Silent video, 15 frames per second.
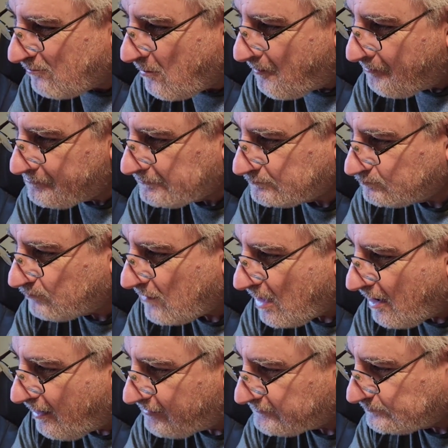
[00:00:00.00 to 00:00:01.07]
Homemade buns
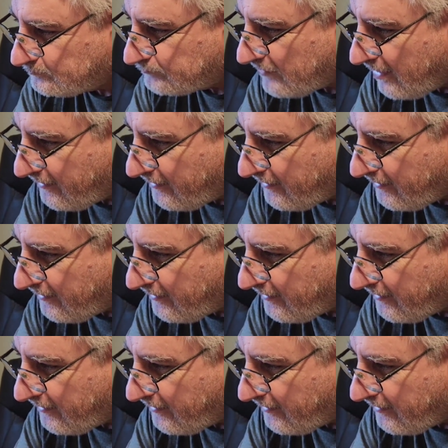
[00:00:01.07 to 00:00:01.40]
and all.